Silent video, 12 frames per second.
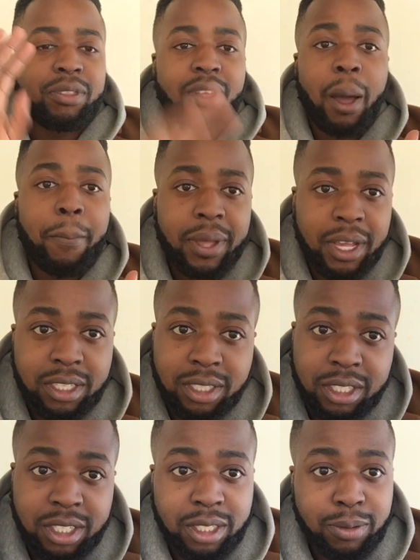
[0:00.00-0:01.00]
topics
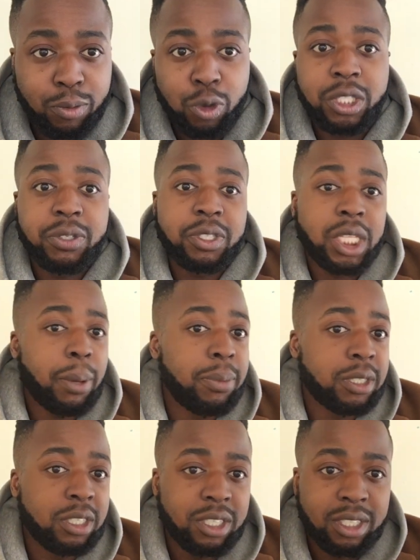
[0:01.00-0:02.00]
such as more serious
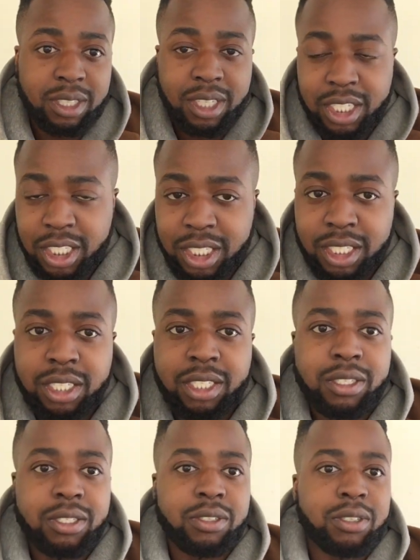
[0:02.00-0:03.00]
topics such as
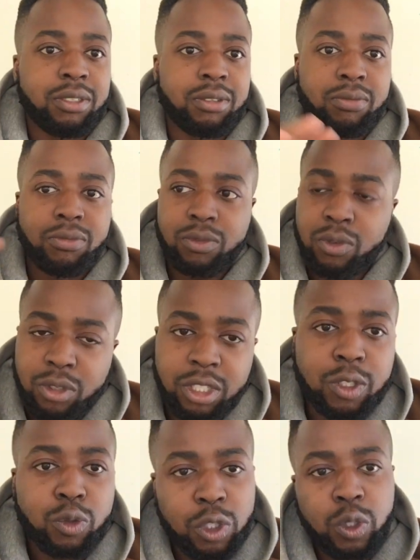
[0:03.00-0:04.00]
addiction.
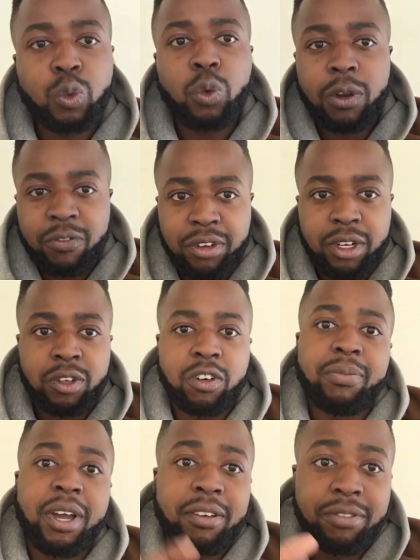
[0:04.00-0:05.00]
This is one video
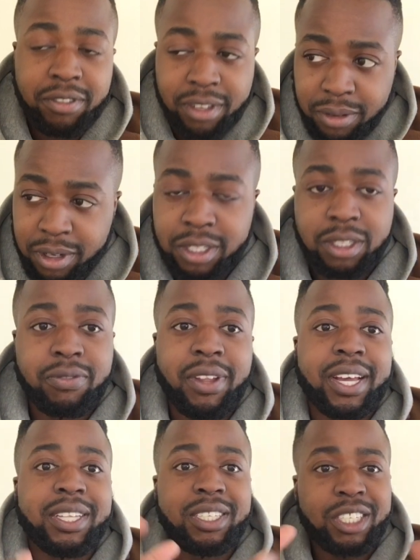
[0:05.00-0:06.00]
of my series of
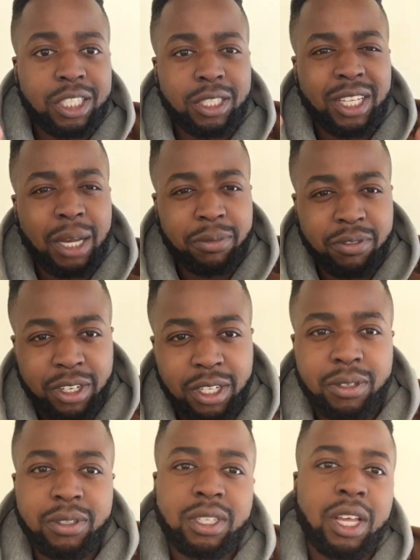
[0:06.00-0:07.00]
like addiction types
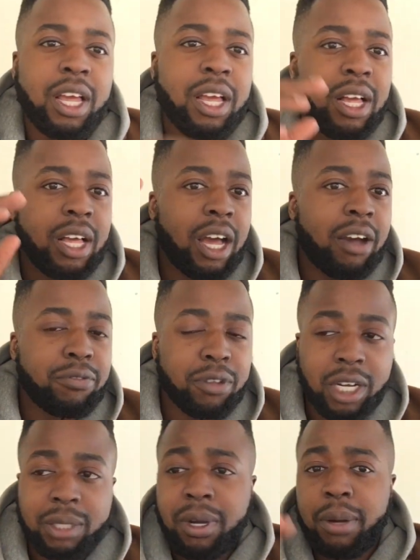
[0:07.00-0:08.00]
videos. I've
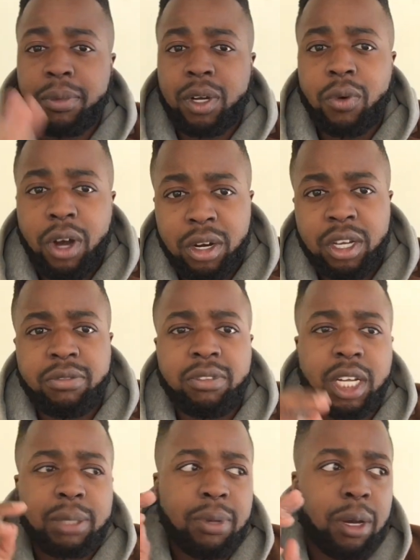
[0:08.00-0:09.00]
talked about marijuana, I've
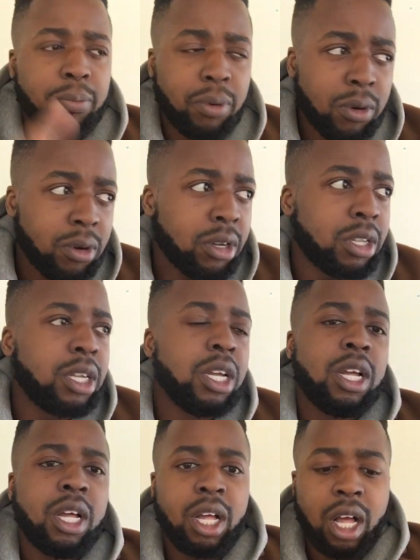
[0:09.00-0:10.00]
talked about porn.
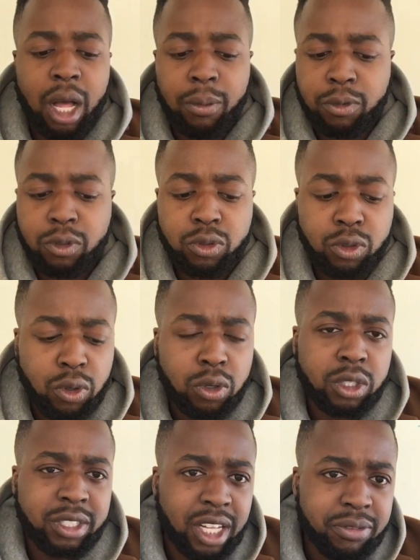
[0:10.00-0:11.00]
I'm going to
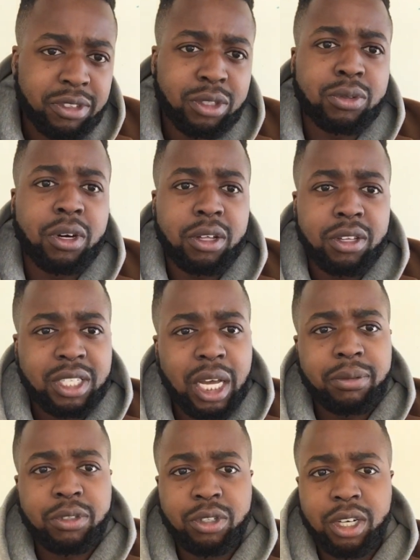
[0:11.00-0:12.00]
delve into other
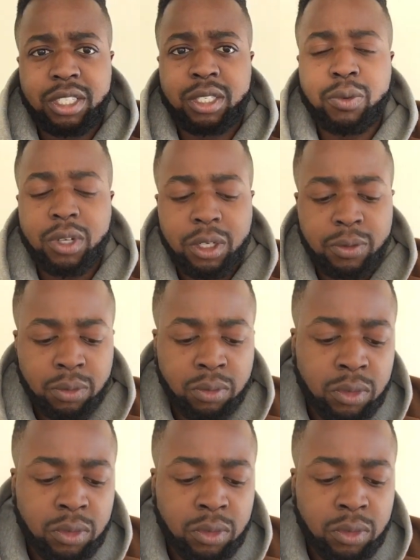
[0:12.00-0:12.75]
types of drugs as well.